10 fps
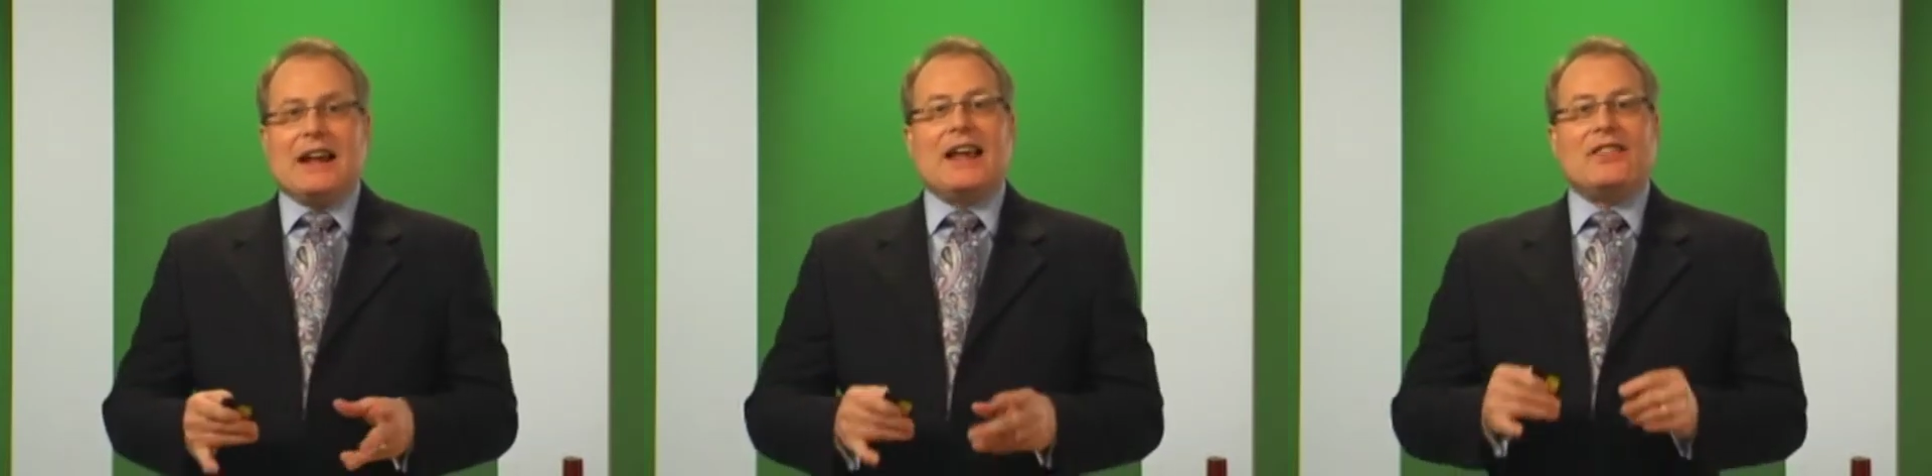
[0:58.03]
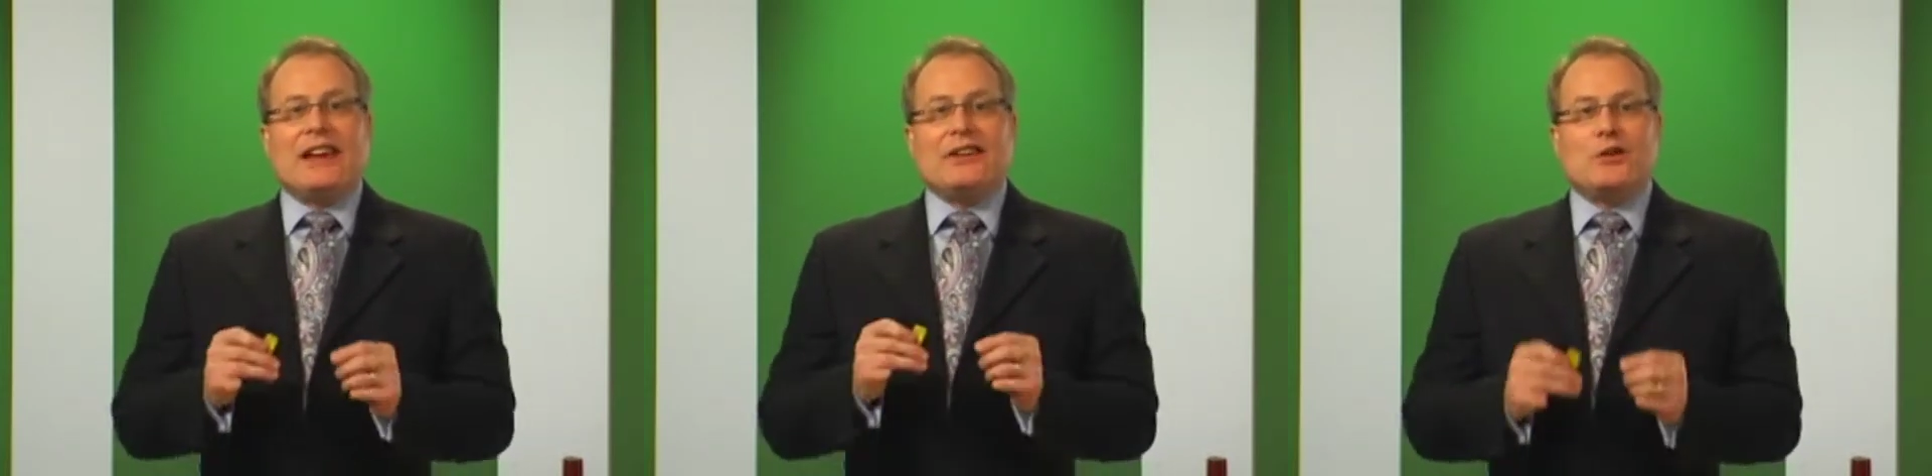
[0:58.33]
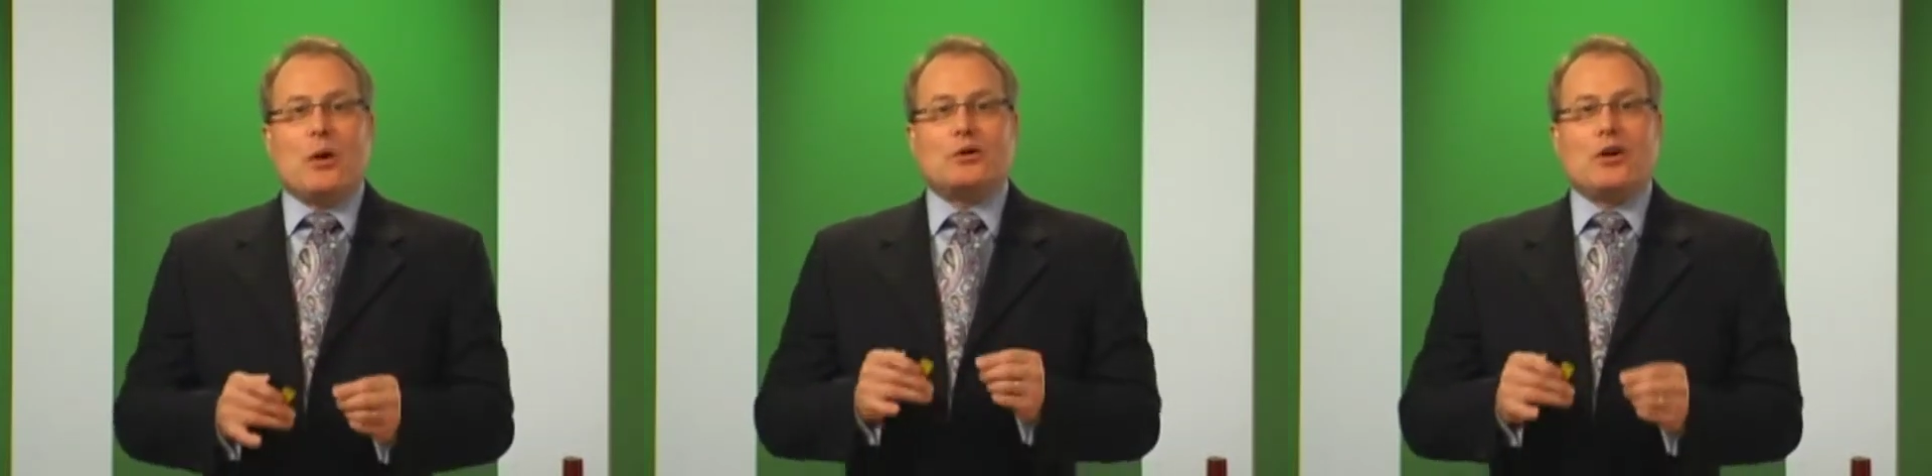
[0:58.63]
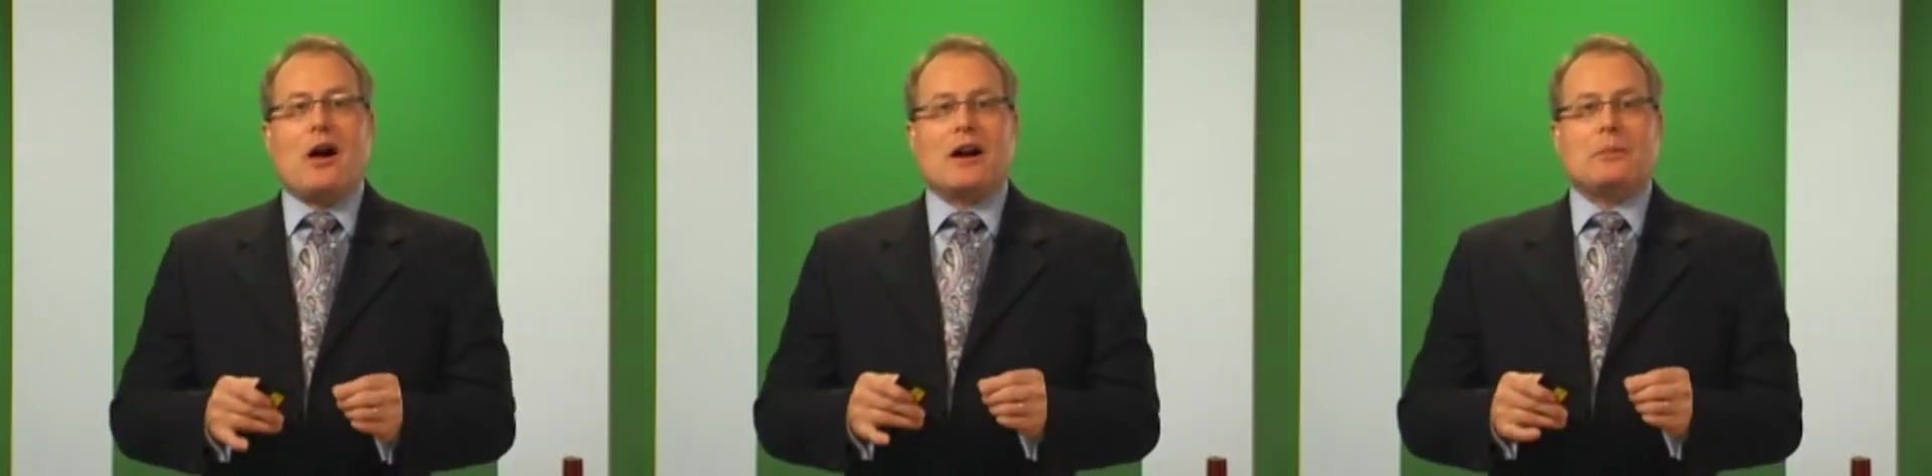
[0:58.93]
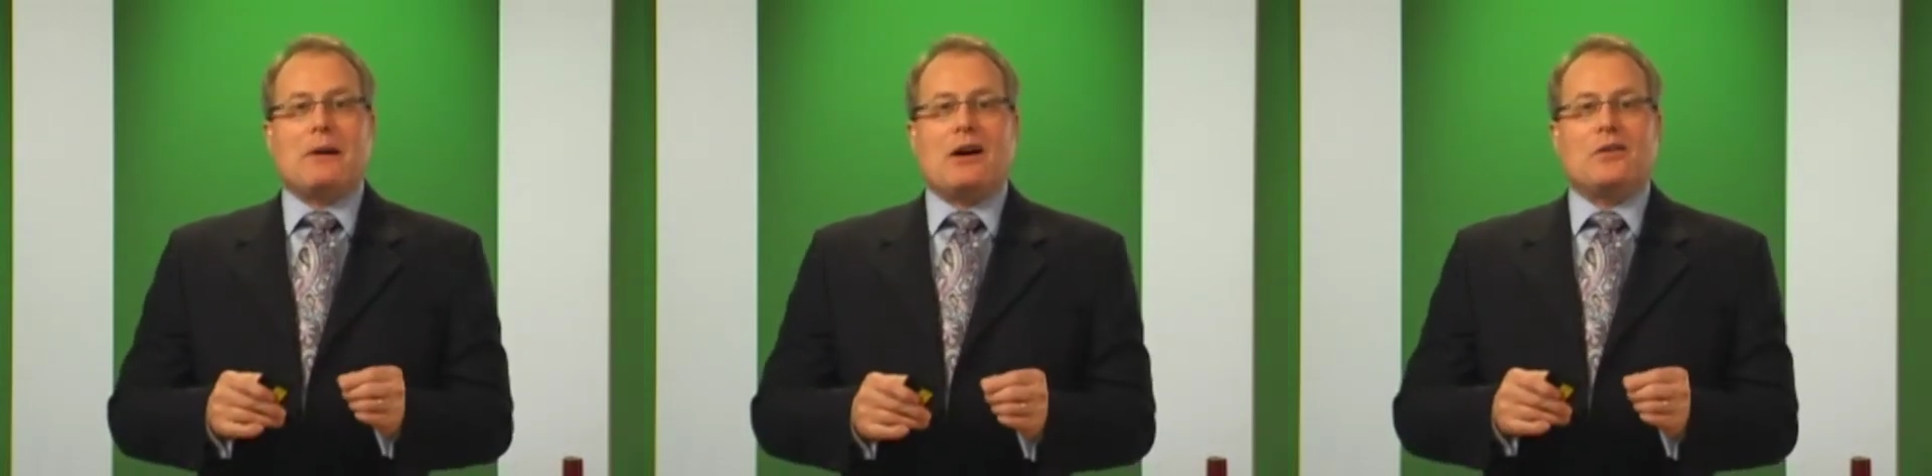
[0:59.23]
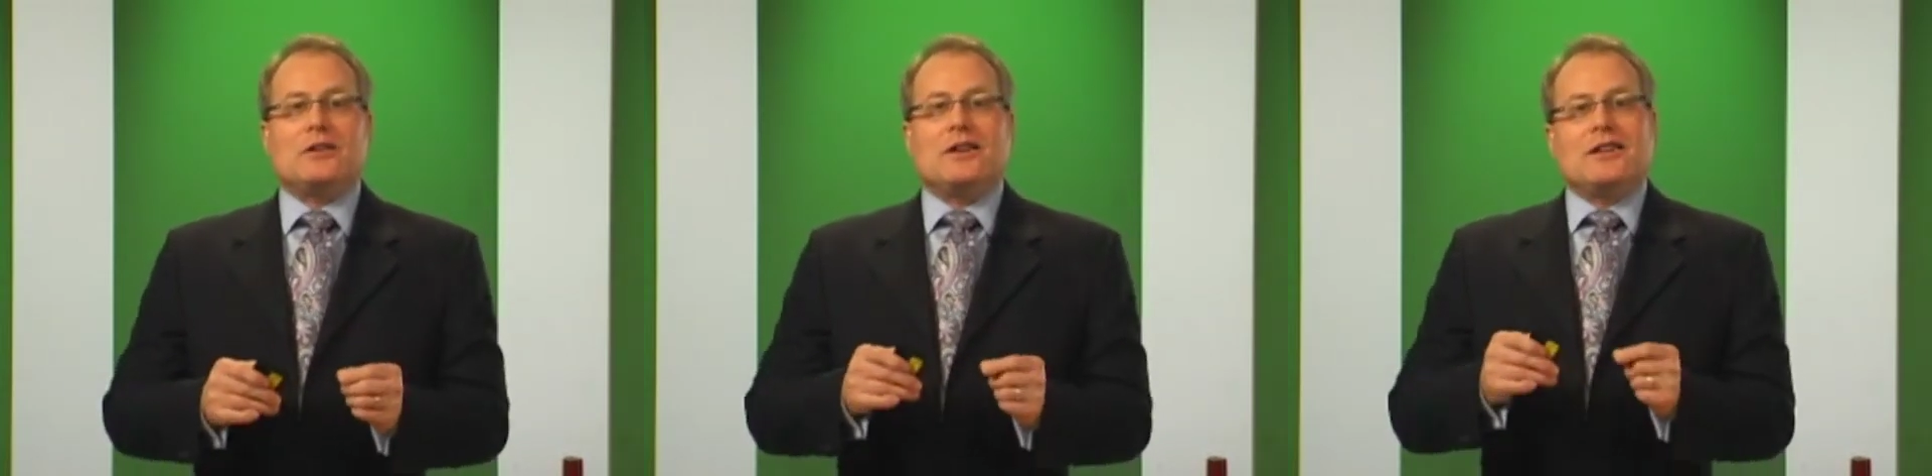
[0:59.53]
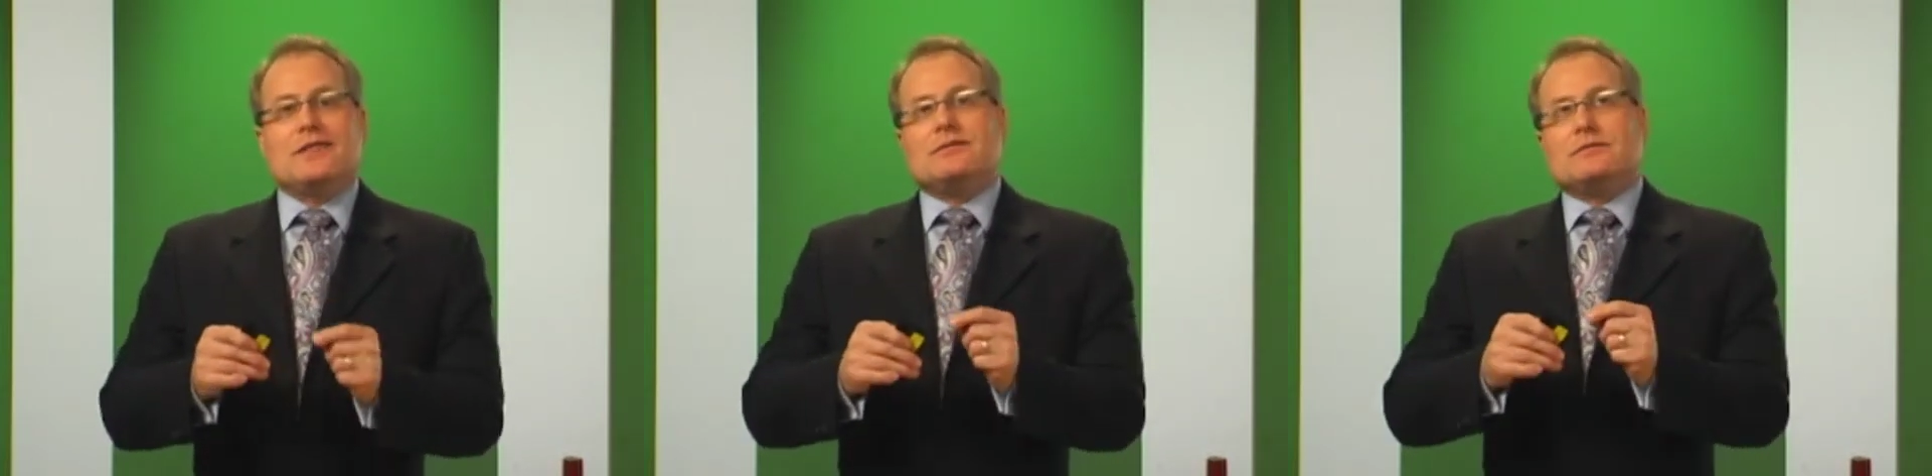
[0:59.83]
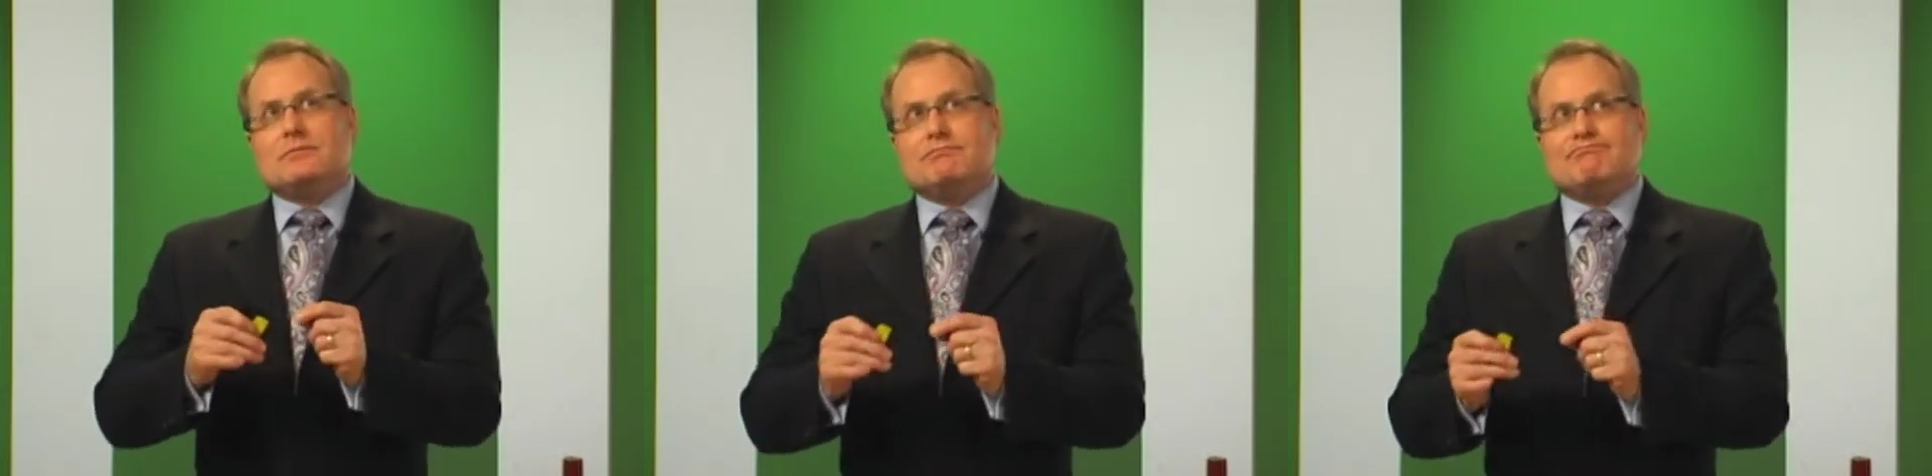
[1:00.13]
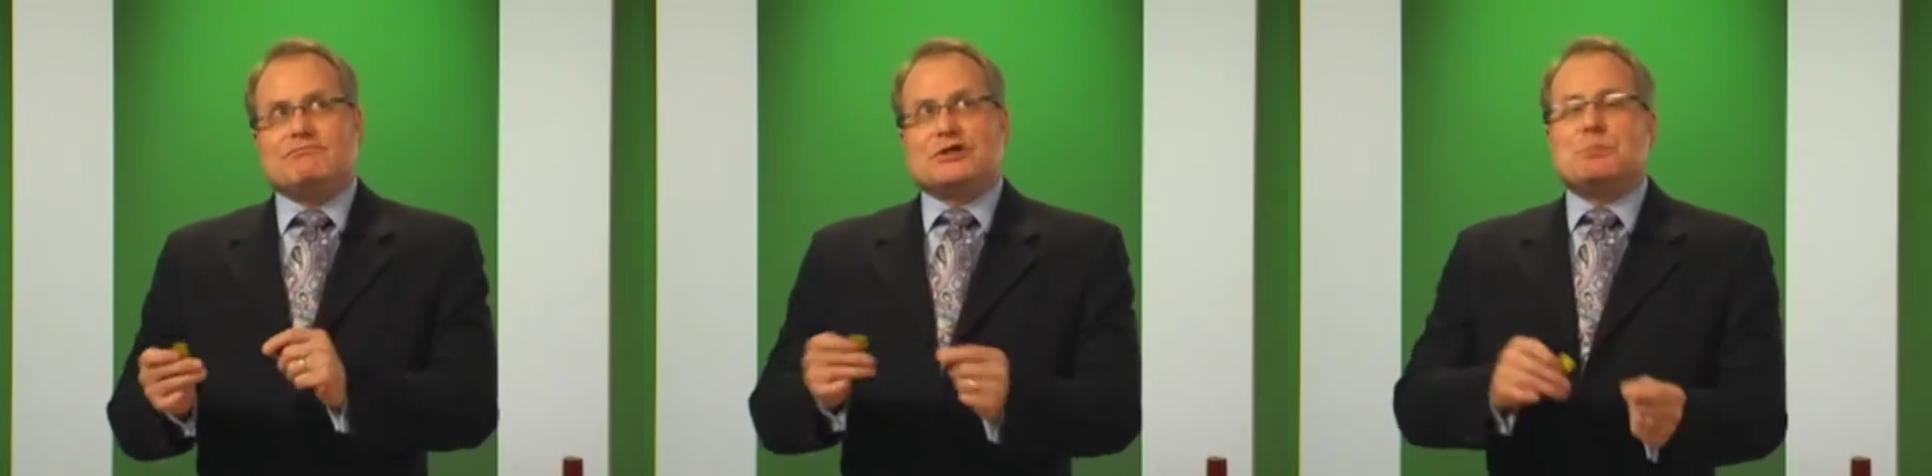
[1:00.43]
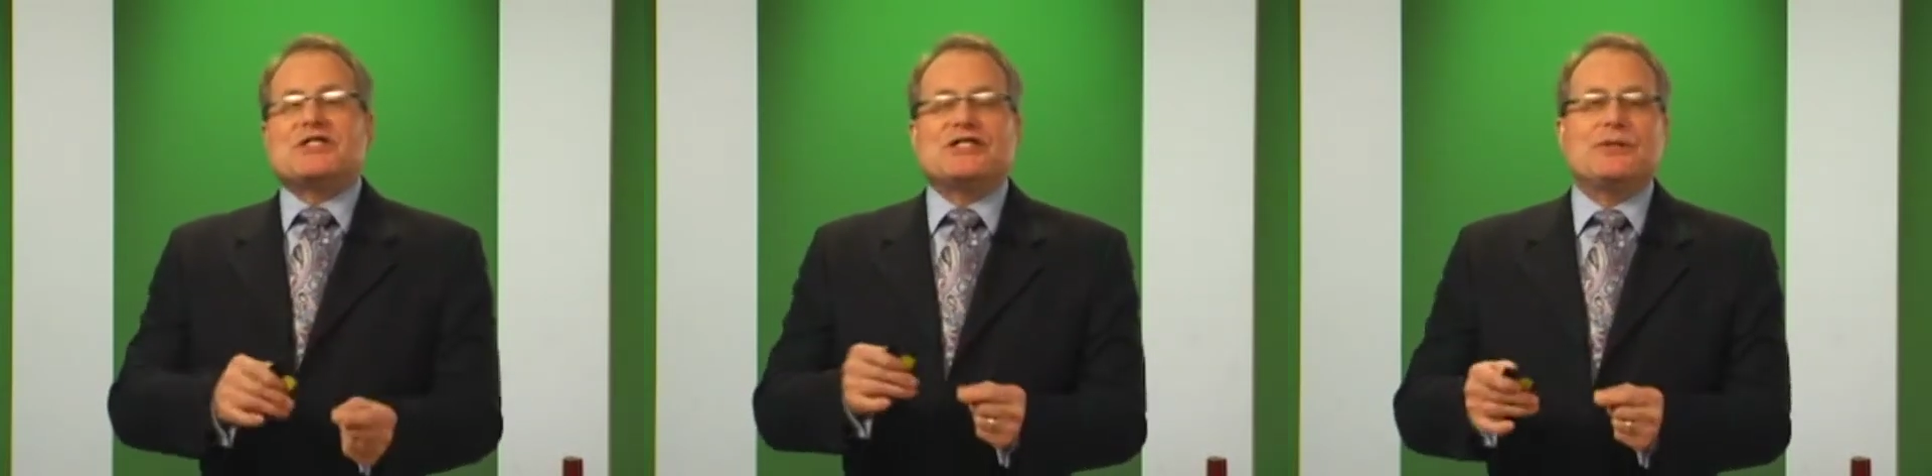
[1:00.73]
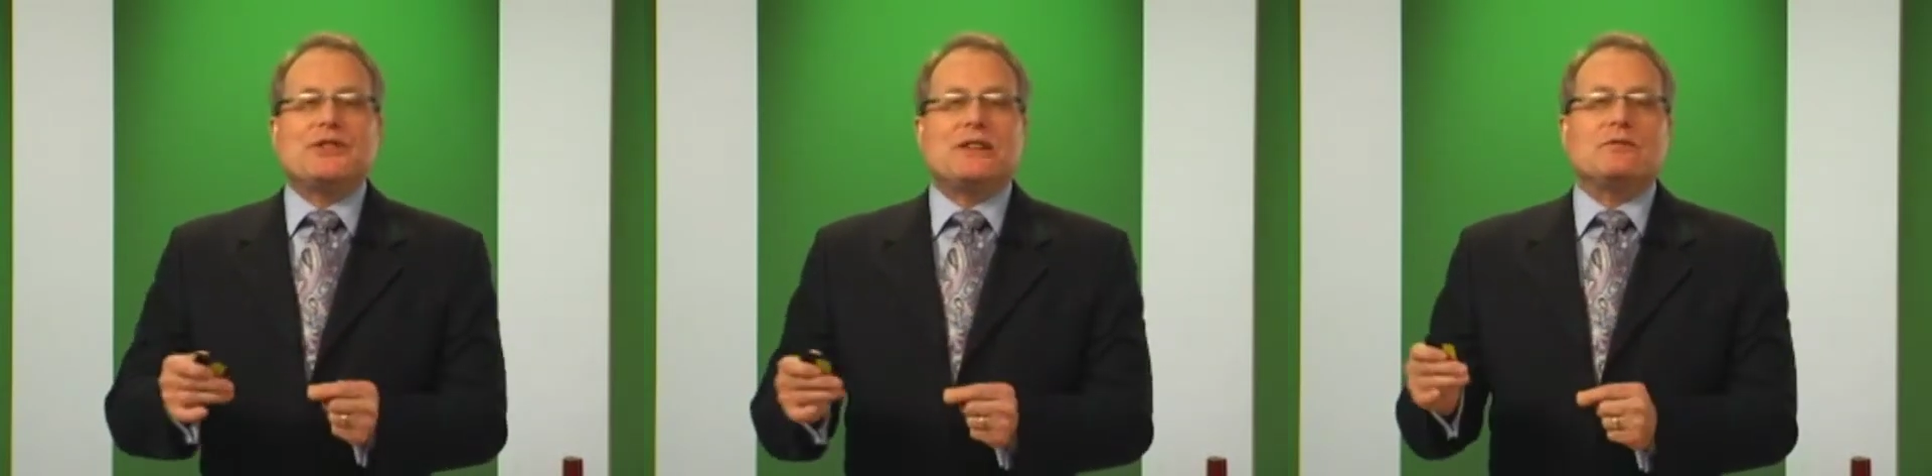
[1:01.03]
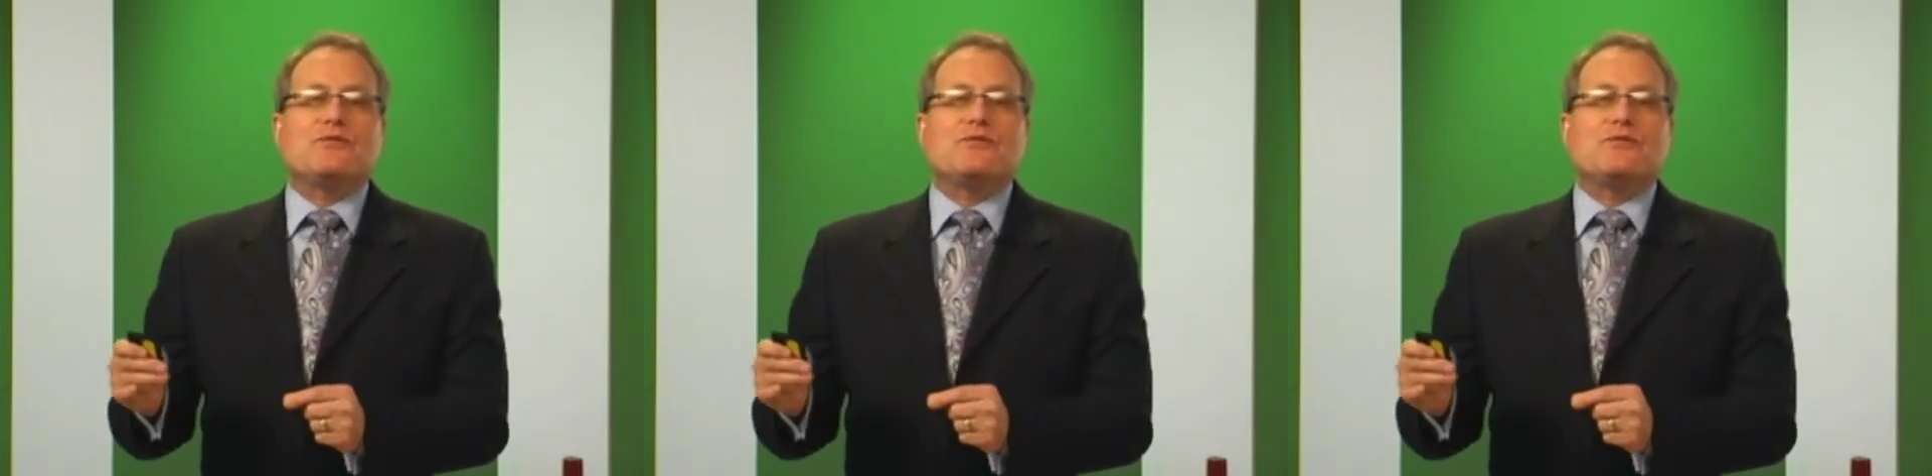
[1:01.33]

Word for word: and they don't talk about specific